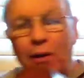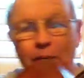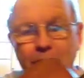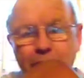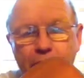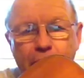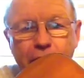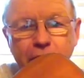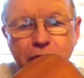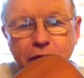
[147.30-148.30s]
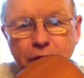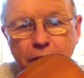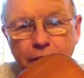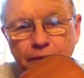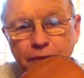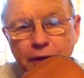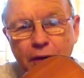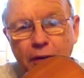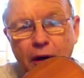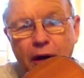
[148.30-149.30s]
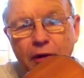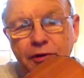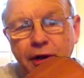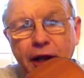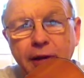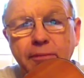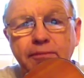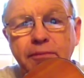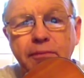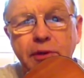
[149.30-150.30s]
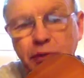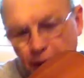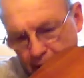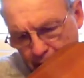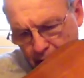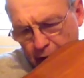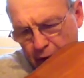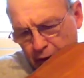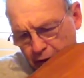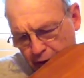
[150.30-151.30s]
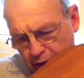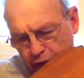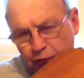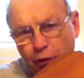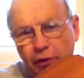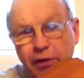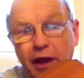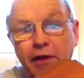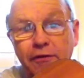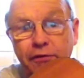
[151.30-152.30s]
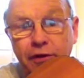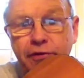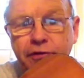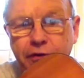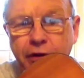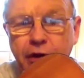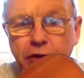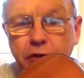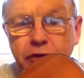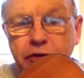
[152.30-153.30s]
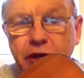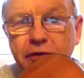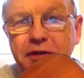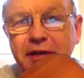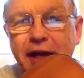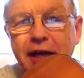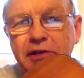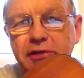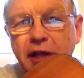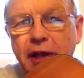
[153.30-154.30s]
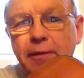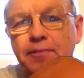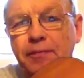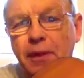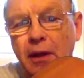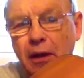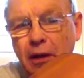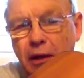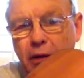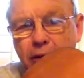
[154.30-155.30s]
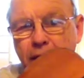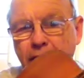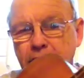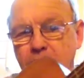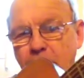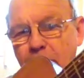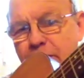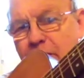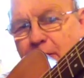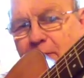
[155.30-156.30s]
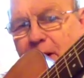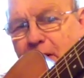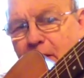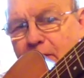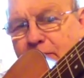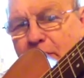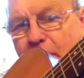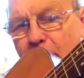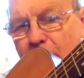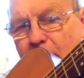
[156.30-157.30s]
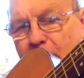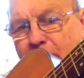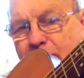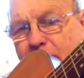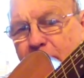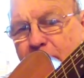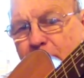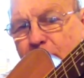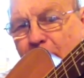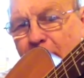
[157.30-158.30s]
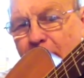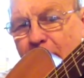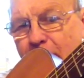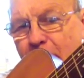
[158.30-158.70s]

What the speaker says: we're going to alternate between the 4th and 5th strings, which will give us a nice sound. Okay, so what does that mean, alternate? Well, it means instead of just playing